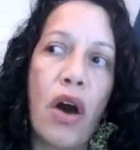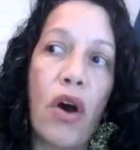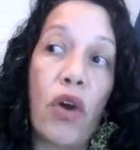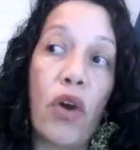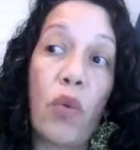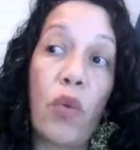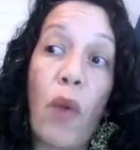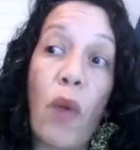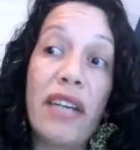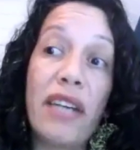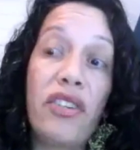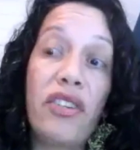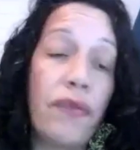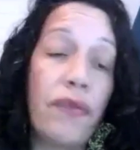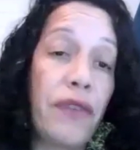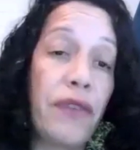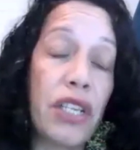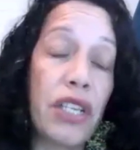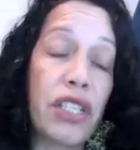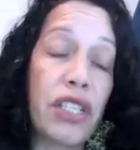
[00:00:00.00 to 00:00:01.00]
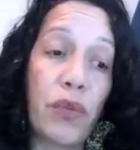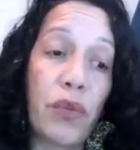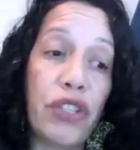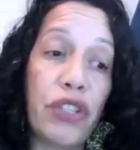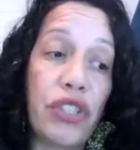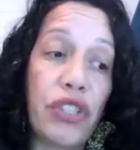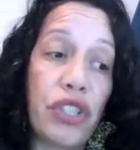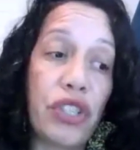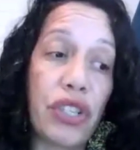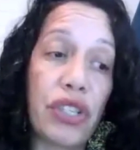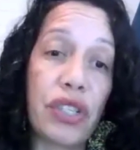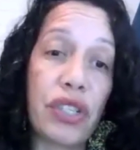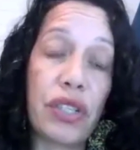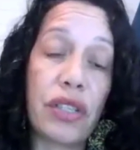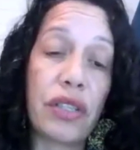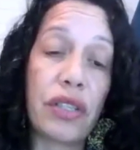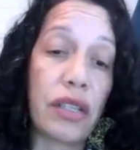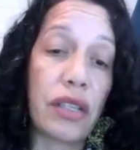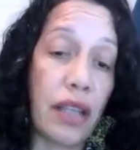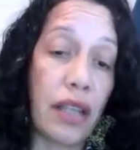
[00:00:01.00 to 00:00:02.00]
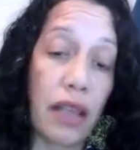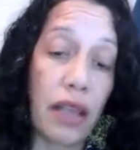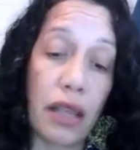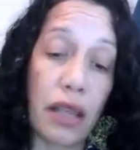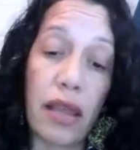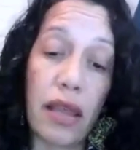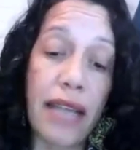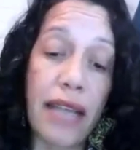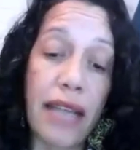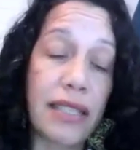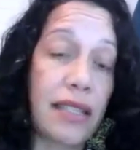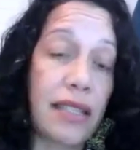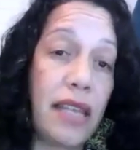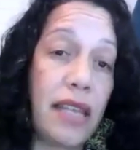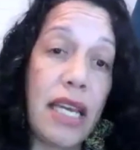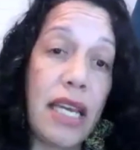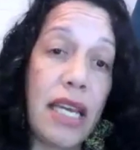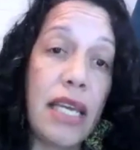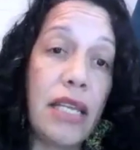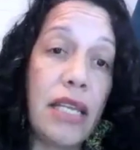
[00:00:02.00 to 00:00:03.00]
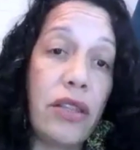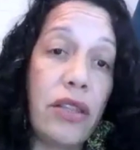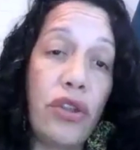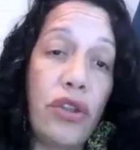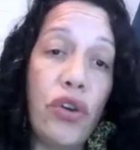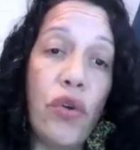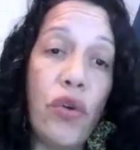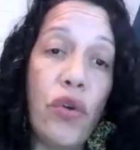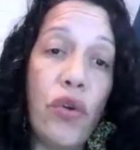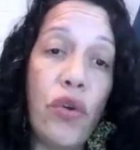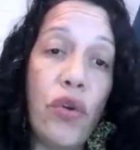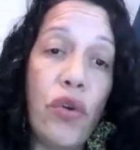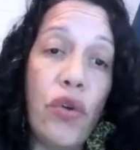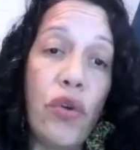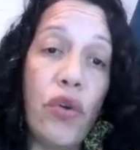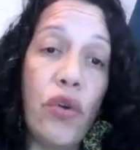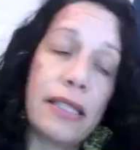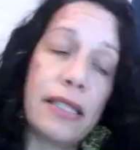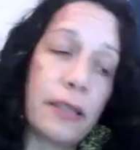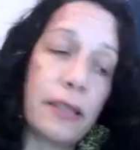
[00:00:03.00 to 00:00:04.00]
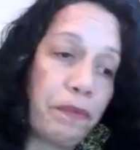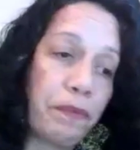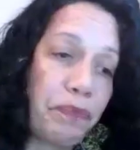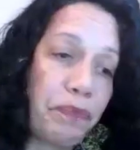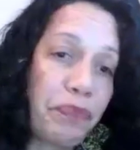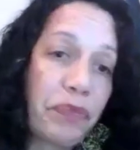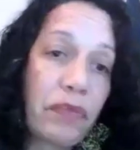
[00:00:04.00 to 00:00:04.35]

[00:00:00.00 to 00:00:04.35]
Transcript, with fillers: on one traverse, it was just the, us three through hikers